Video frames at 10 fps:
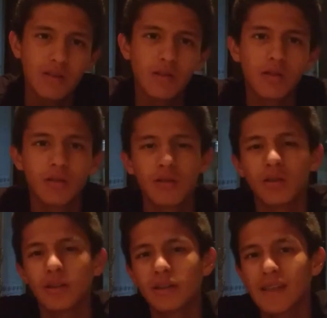
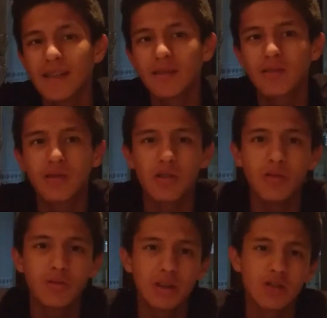other that
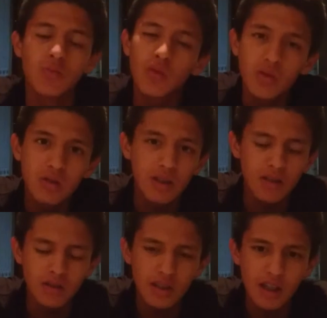shows a smooth
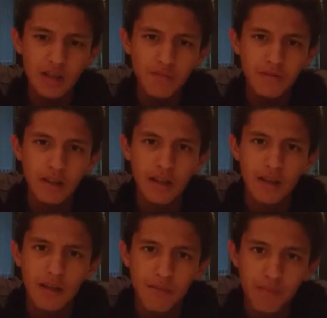seed shapes,
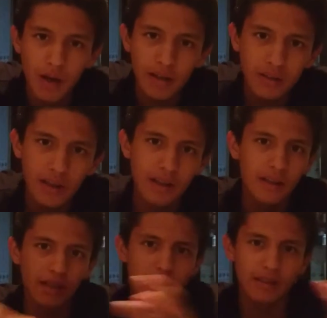but
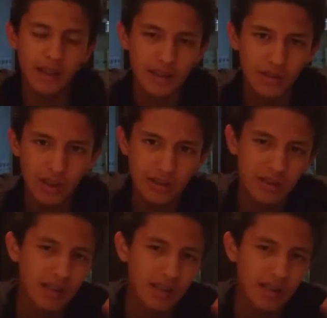they changed.